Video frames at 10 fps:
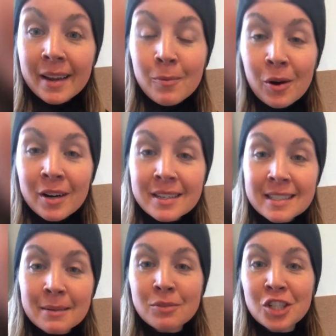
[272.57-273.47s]
work,
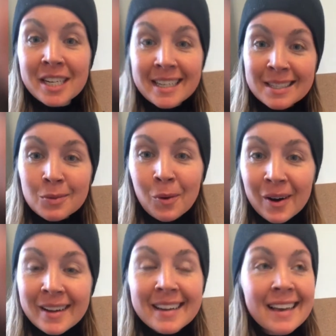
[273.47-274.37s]
some genus
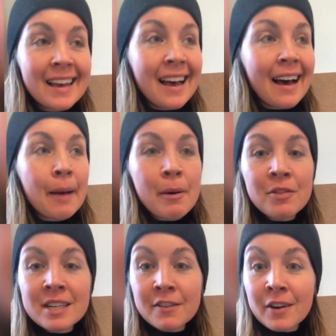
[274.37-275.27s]
work
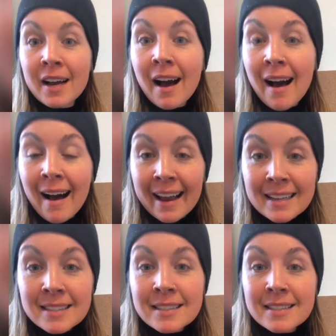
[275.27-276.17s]
about the different
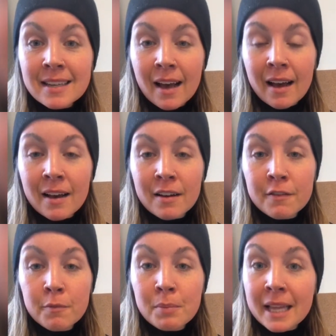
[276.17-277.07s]
kinds
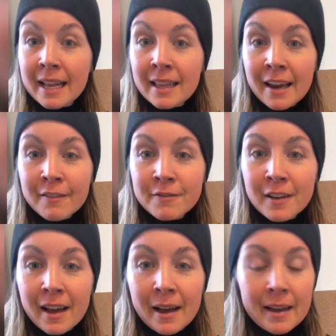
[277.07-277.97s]
of plant life.
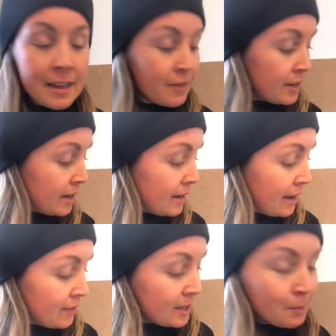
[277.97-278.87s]
Even
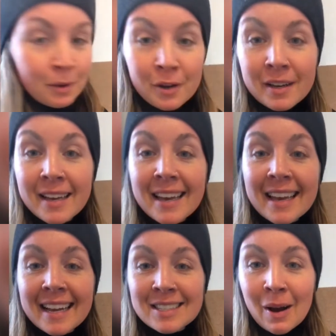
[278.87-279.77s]
in this book,
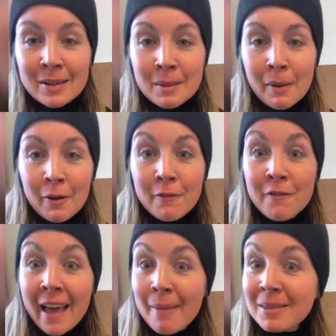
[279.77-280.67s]
it talked about
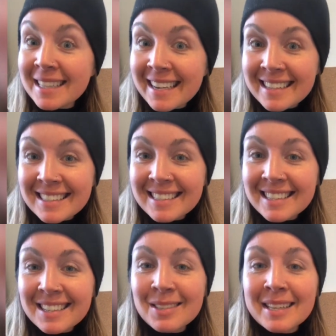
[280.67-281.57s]

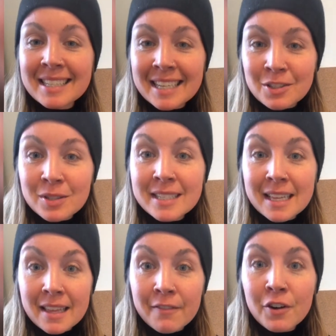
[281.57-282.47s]
families. So that's an
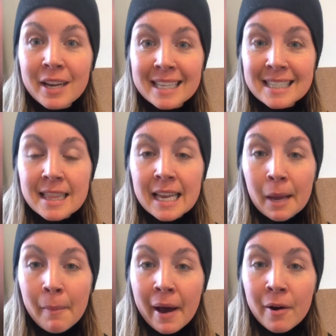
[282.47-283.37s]
interesting thing for kids to
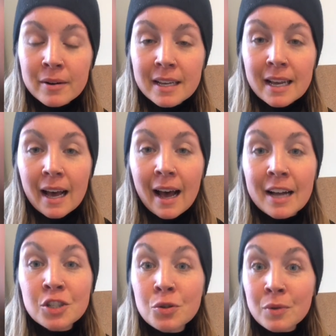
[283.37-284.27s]
think about.
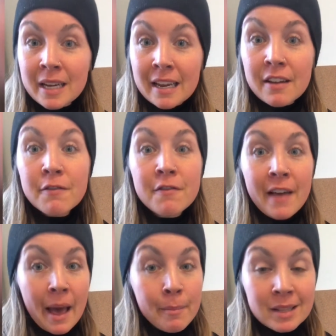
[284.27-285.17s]
Tree
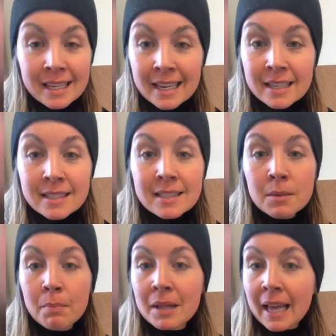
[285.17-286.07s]
families,
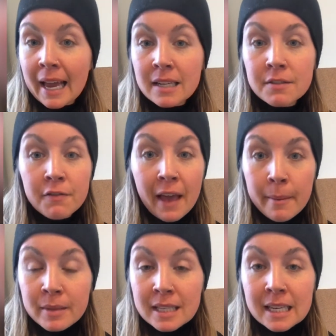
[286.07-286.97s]
plant
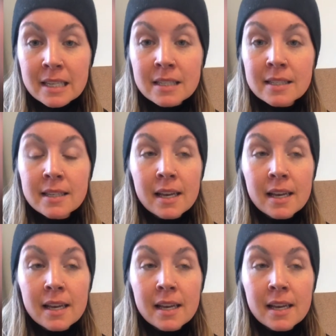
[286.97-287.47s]
families,